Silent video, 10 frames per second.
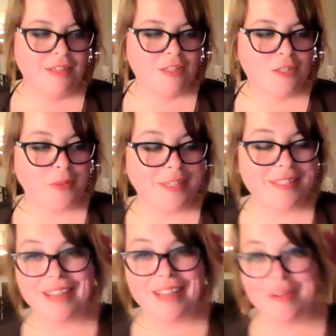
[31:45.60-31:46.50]
So
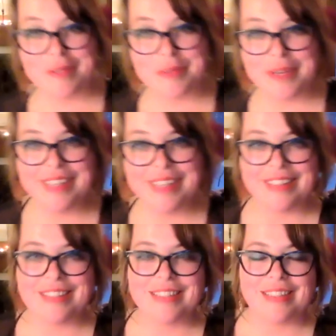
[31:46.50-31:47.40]
I was writing
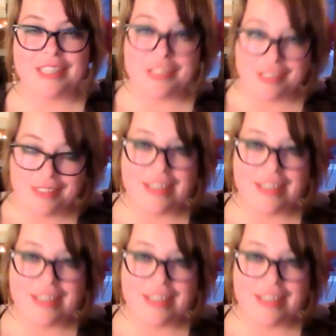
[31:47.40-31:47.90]
this collection